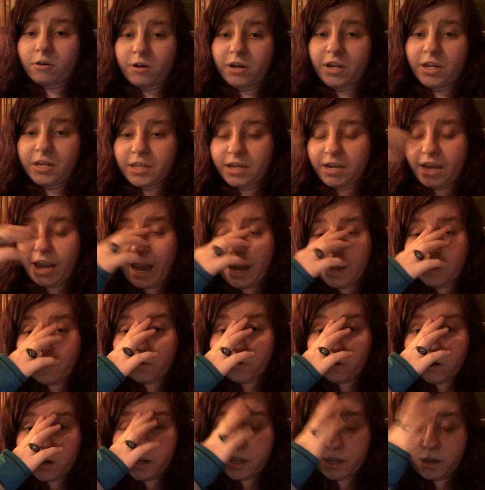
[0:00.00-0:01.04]
are in the
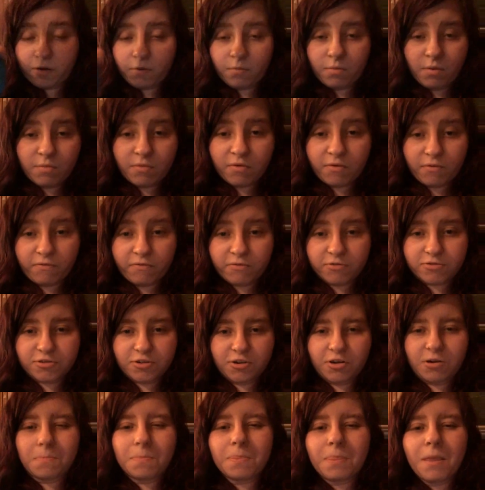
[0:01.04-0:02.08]
category, I can't remember for
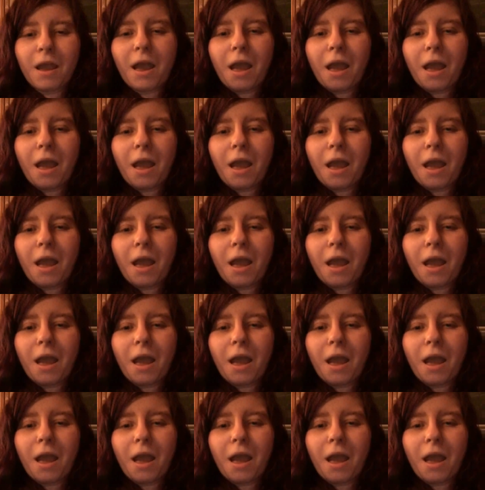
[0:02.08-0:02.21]
sure.